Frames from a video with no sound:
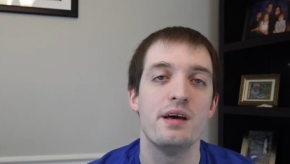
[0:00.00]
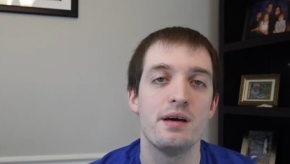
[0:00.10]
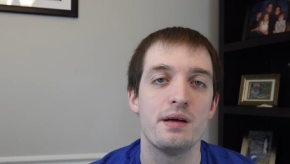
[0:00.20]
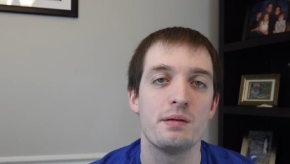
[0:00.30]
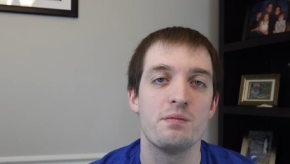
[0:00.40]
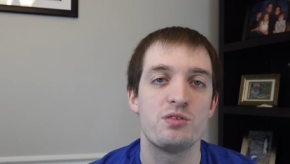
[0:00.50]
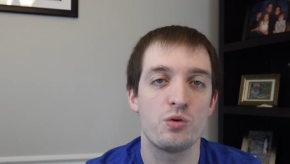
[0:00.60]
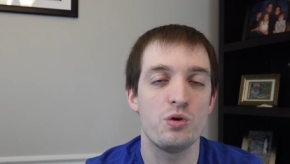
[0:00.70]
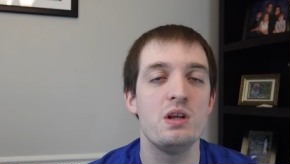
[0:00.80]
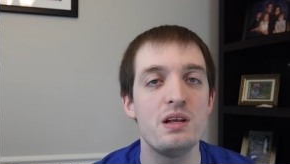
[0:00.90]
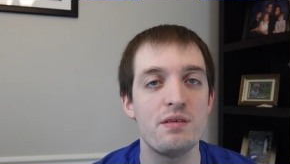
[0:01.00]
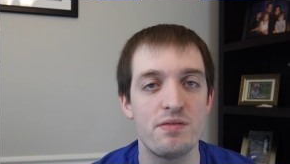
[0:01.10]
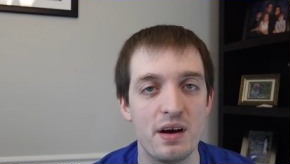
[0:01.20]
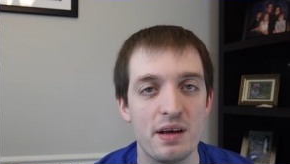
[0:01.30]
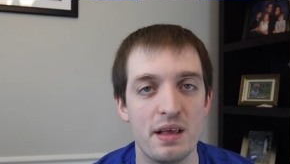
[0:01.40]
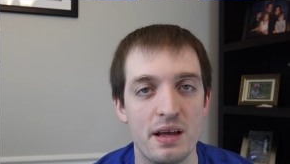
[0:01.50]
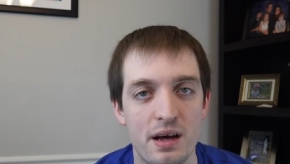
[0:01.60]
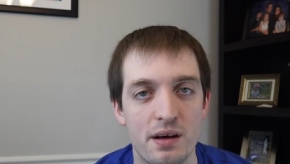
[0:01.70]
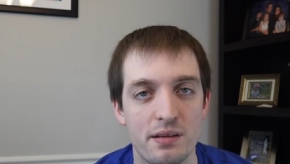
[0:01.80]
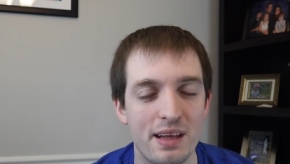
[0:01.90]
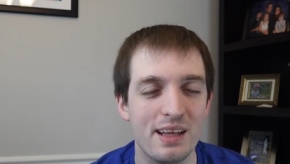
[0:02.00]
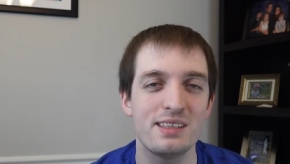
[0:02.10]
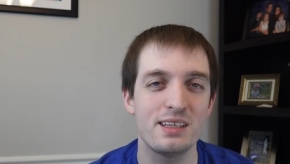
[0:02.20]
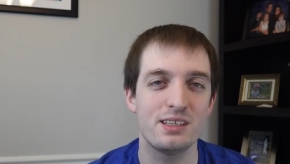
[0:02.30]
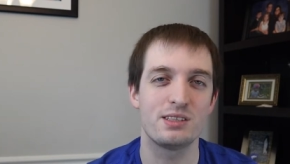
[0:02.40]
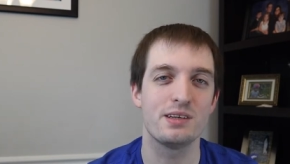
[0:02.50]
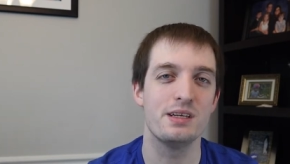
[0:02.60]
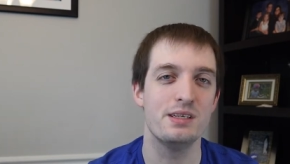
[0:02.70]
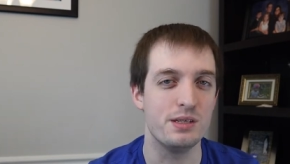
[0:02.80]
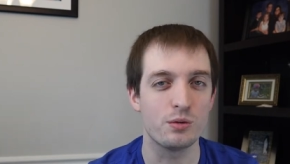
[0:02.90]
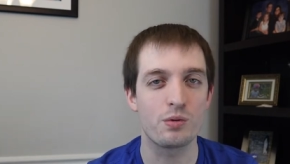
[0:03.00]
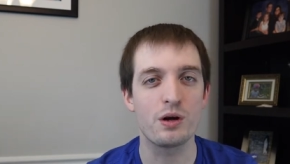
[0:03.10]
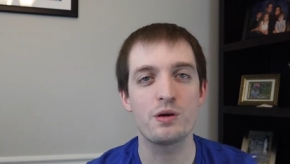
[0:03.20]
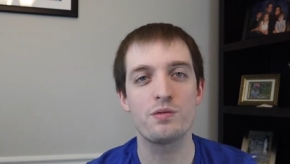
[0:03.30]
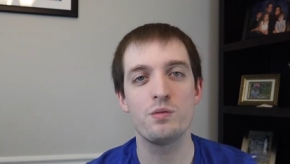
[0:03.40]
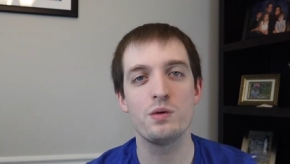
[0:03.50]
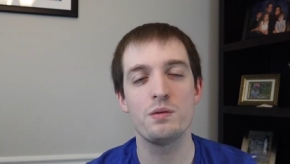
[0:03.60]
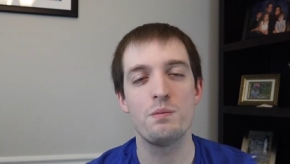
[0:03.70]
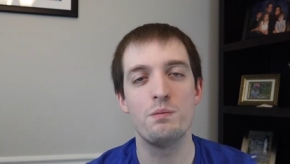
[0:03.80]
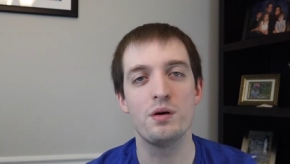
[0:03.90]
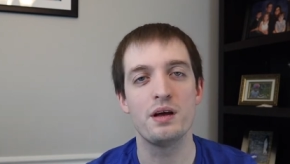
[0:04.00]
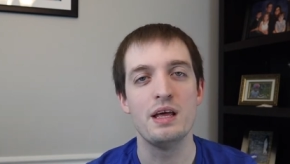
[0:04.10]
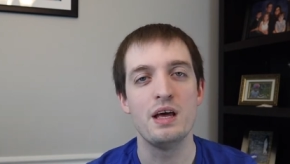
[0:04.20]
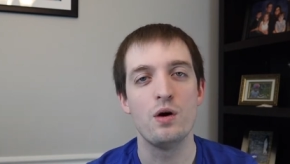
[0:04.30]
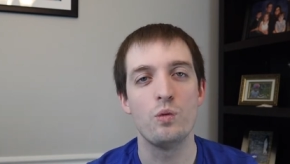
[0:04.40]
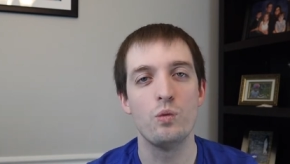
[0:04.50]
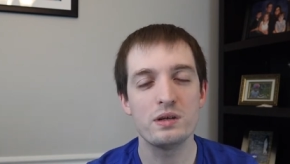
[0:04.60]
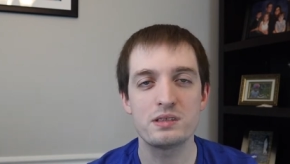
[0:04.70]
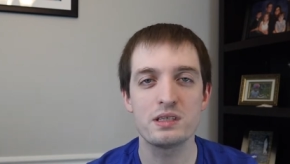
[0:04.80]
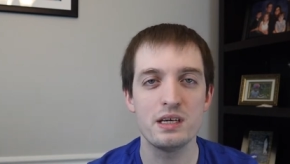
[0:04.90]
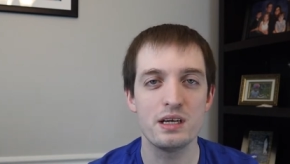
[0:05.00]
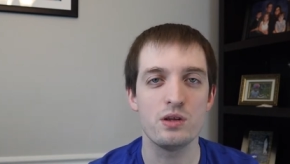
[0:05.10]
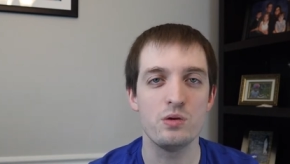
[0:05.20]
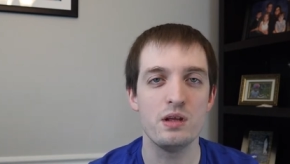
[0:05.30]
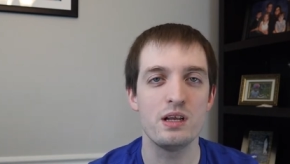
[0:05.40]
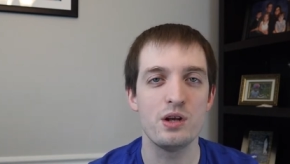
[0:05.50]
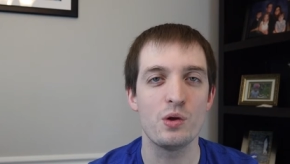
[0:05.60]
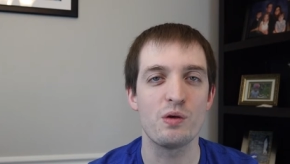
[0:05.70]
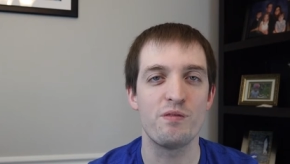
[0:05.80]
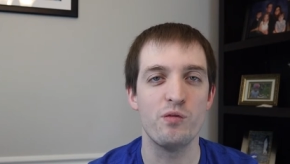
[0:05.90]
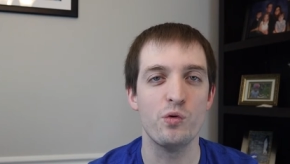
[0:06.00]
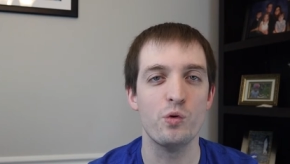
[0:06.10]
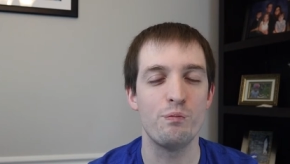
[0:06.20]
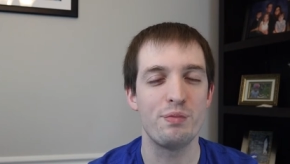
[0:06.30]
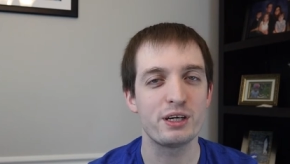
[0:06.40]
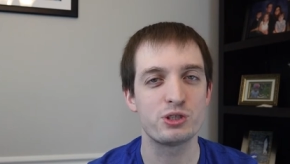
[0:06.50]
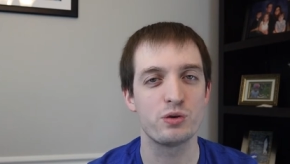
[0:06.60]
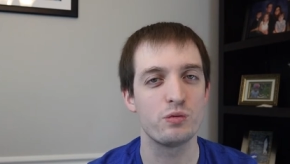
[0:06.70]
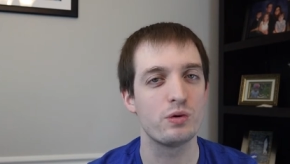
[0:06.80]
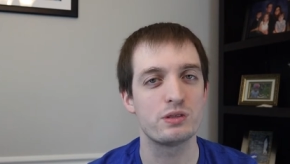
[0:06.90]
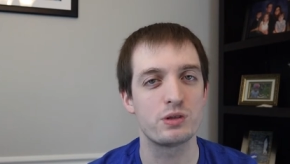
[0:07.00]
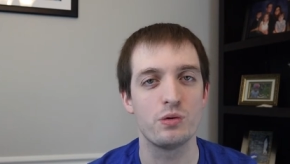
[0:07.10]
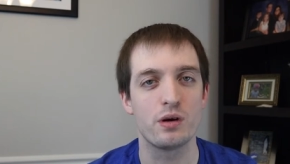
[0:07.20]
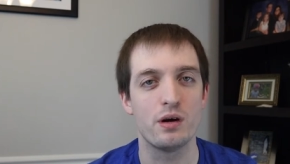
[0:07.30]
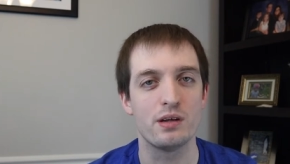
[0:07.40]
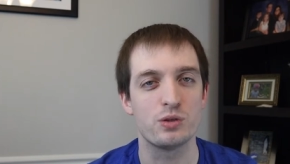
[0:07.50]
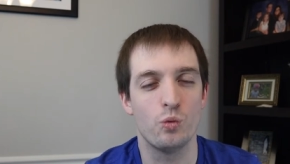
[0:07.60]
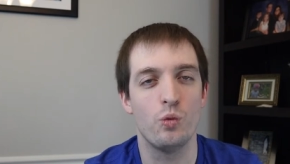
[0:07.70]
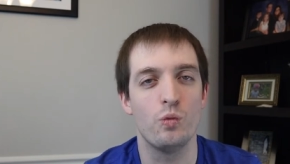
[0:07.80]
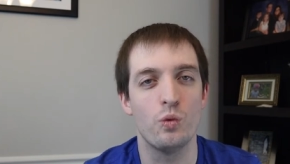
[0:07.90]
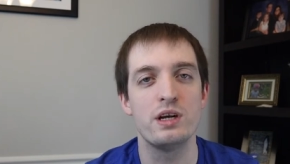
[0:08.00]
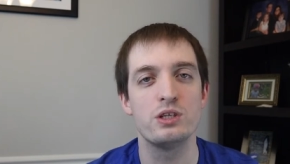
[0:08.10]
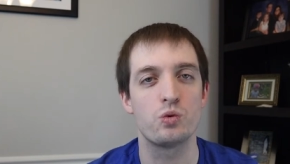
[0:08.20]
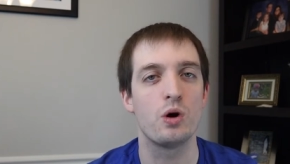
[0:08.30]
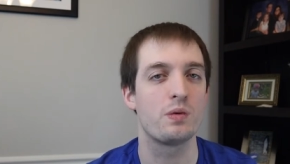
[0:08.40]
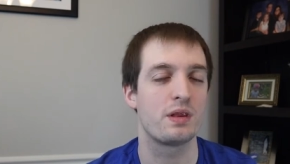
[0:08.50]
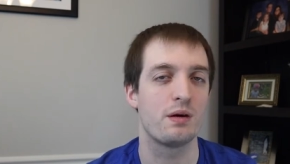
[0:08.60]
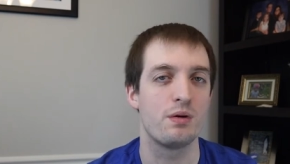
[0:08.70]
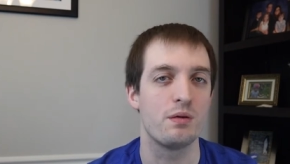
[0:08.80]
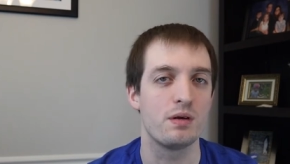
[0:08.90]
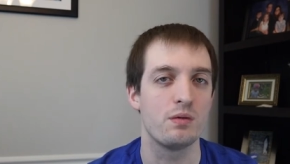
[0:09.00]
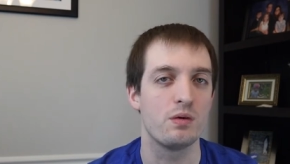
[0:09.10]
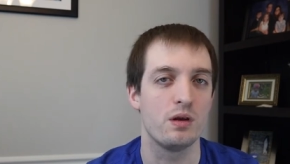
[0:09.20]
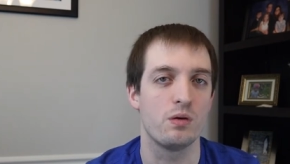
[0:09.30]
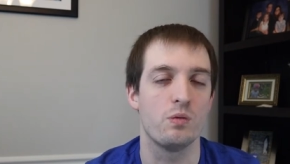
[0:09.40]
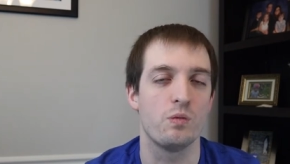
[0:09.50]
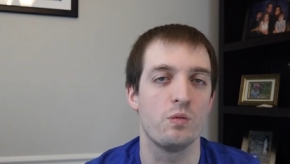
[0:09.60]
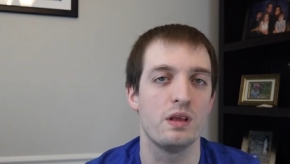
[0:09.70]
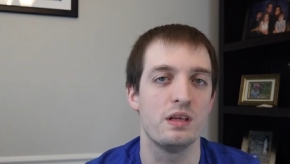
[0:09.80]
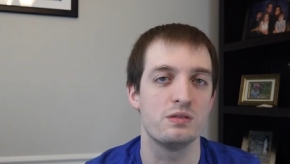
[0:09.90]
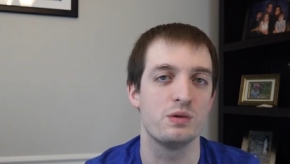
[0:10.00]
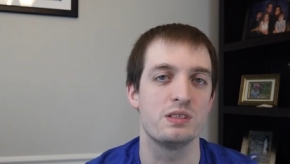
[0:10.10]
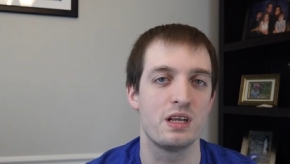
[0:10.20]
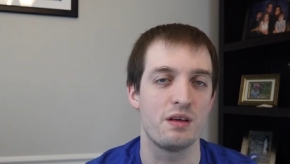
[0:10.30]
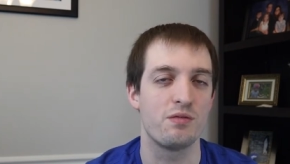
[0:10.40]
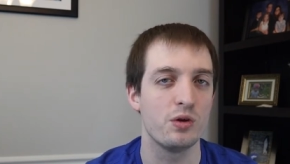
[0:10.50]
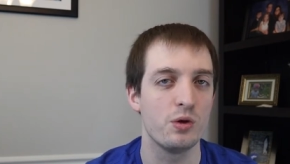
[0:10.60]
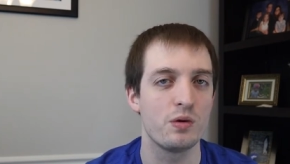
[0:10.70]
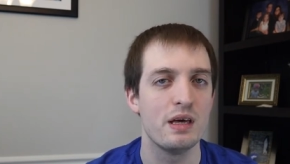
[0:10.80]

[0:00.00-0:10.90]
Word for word: Um, so you need to find that out. Now, that's not necessarily a deal breaker for me, but once again, you need to know the full picture of what's going on. So w what is wrong with that puppy? You know, is, was it a fluke?